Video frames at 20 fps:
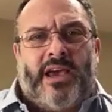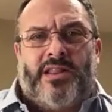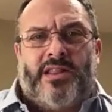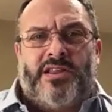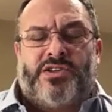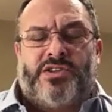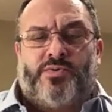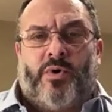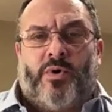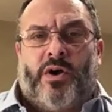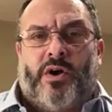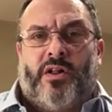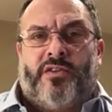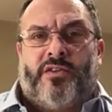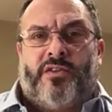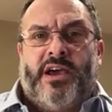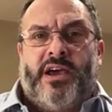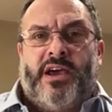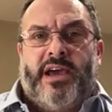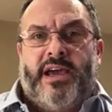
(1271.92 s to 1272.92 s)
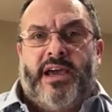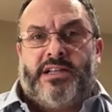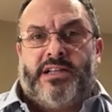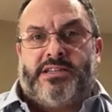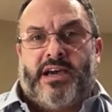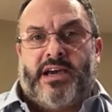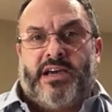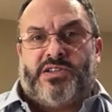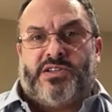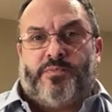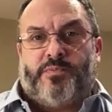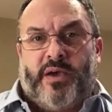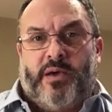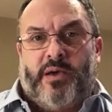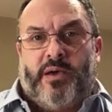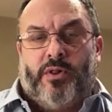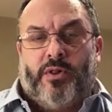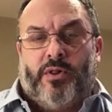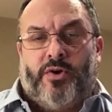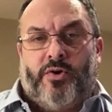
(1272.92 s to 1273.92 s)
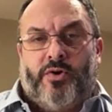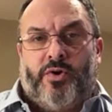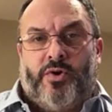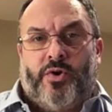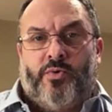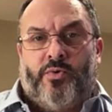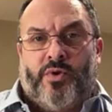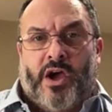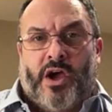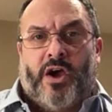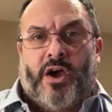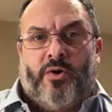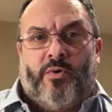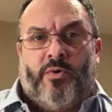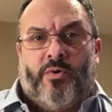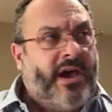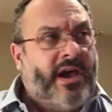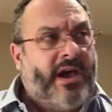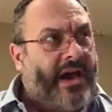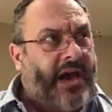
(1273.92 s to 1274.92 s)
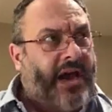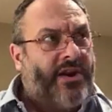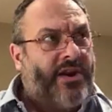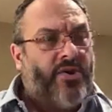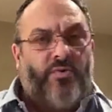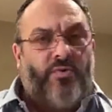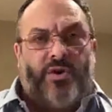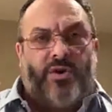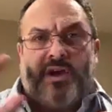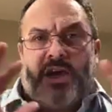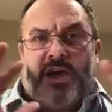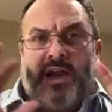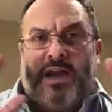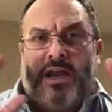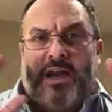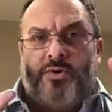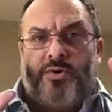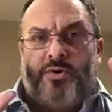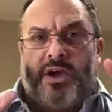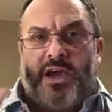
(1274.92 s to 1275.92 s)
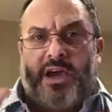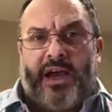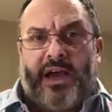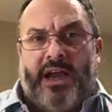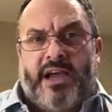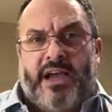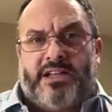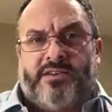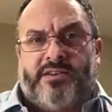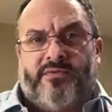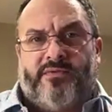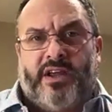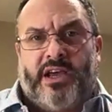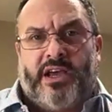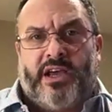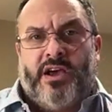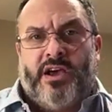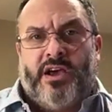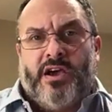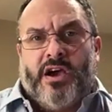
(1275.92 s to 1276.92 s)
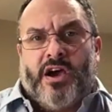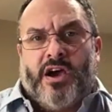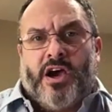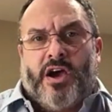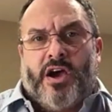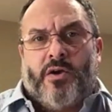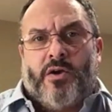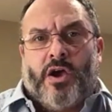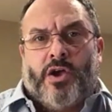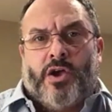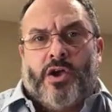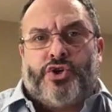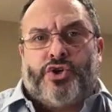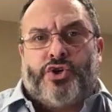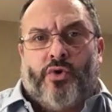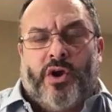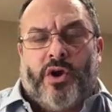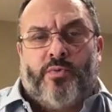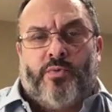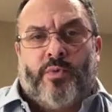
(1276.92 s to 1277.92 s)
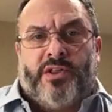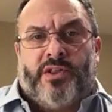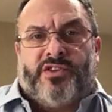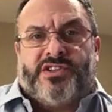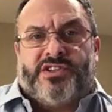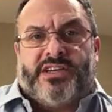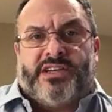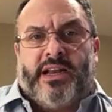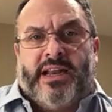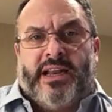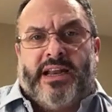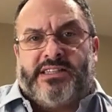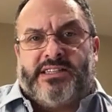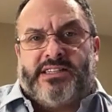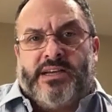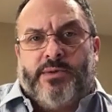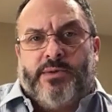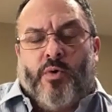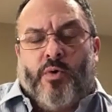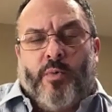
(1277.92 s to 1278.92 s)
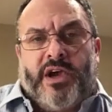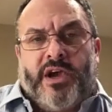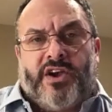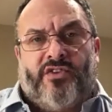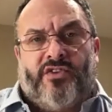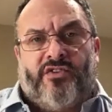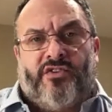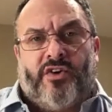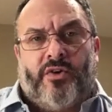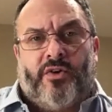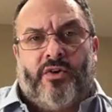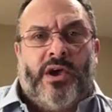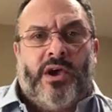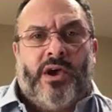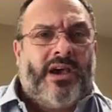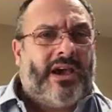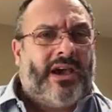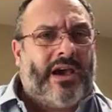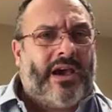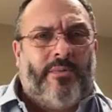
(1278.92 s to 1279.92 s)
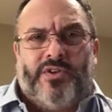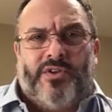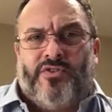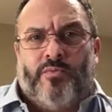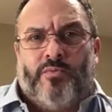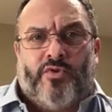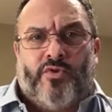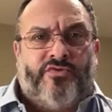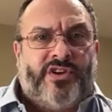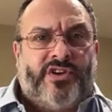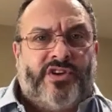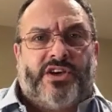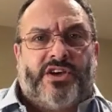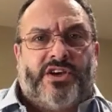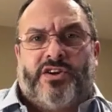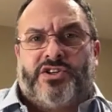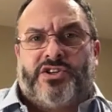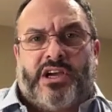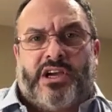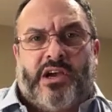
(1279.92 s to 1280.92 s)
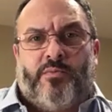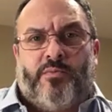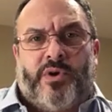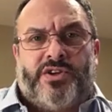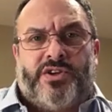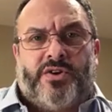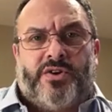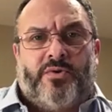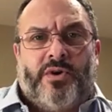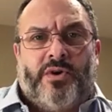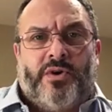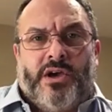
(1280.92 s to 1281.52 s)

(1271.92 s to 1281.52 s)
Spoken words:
this world, it takes people who you know and who you can collectively join with to say, let's see what we can do. Can we do more research? Can we do